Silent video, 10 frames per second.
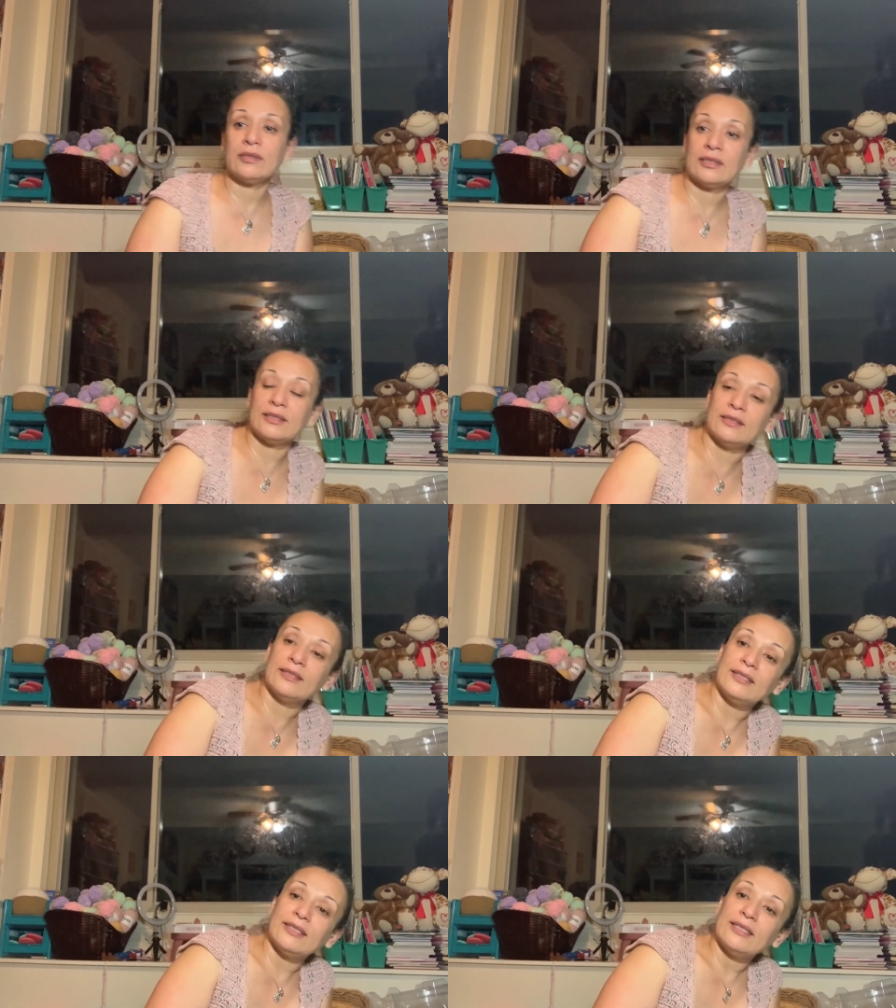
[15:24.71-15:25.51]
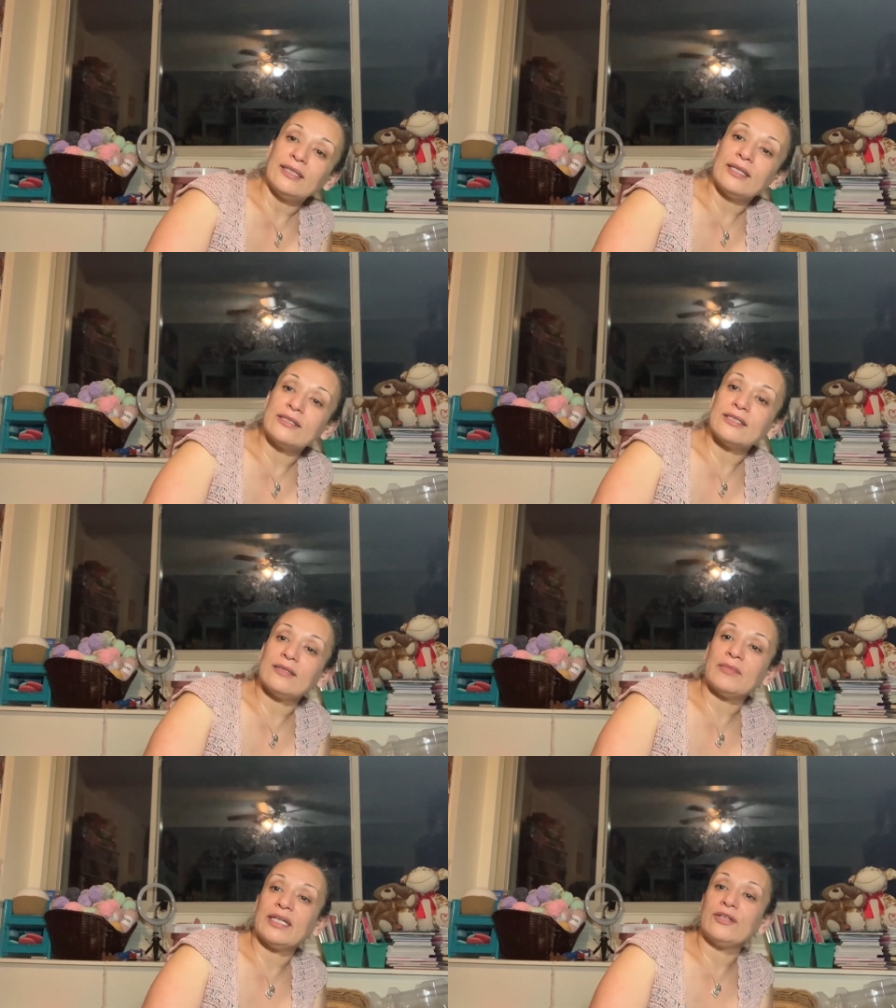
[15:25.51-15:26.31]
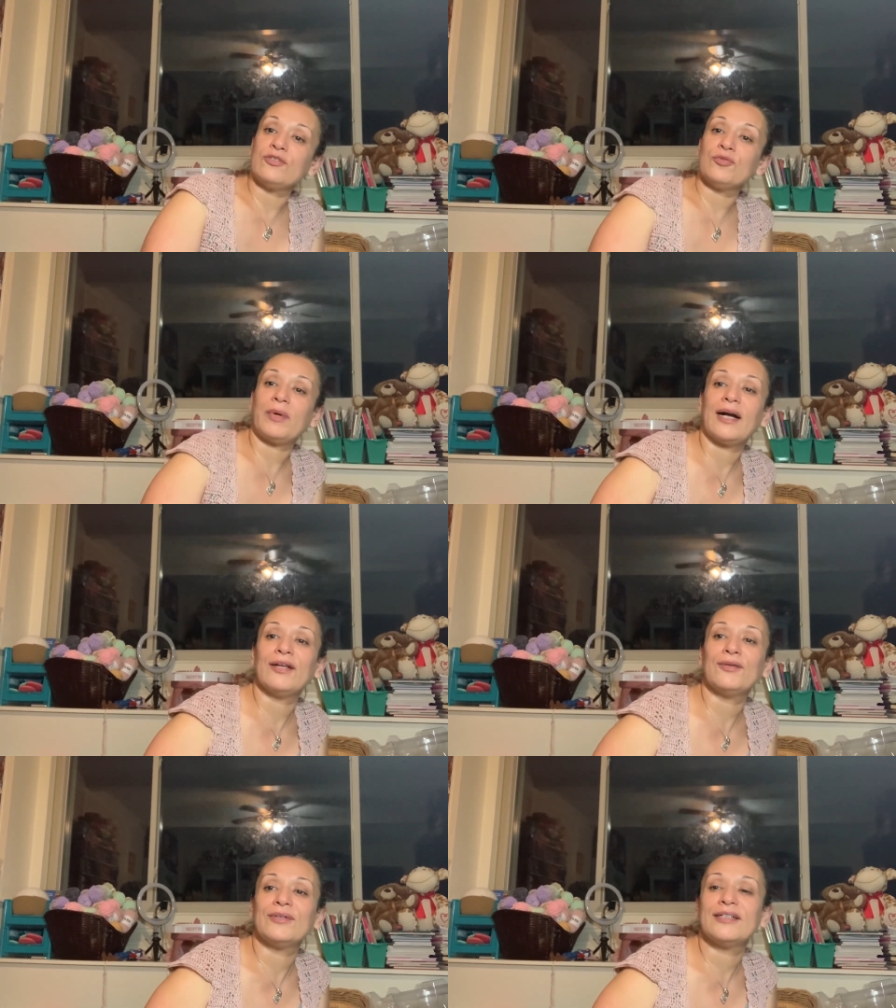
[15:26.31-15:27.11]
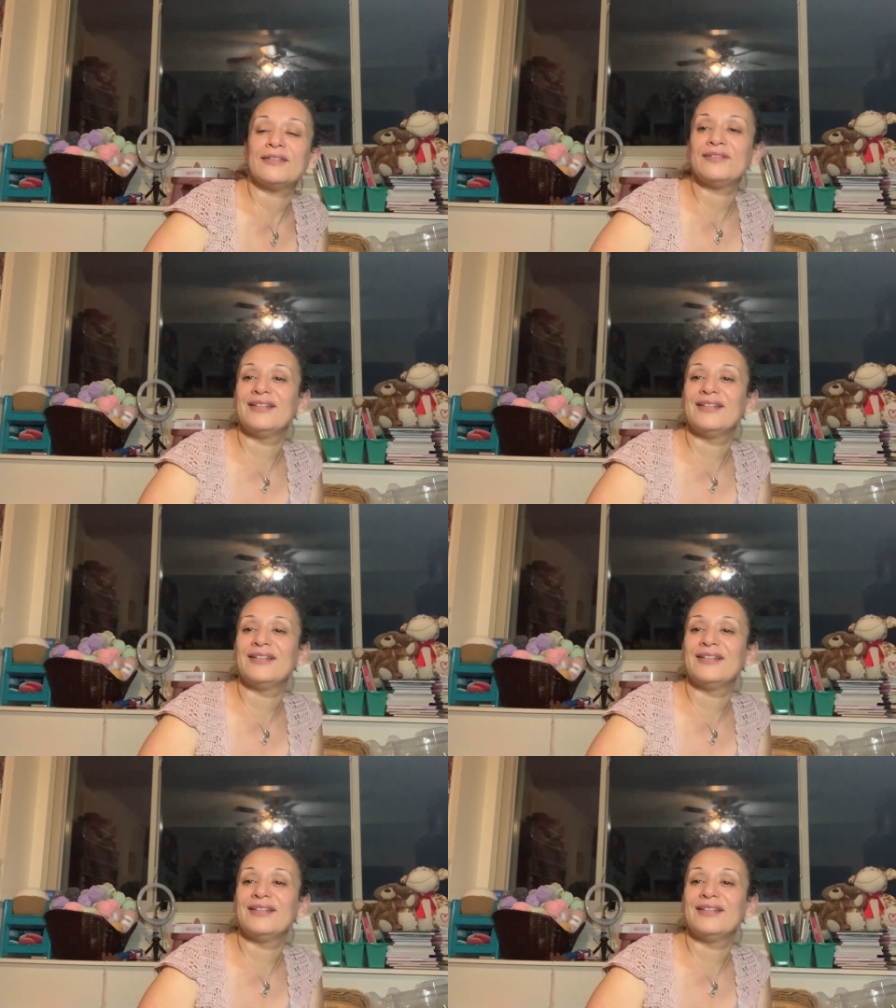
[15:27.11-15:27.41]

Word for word: And can you see my huge pile of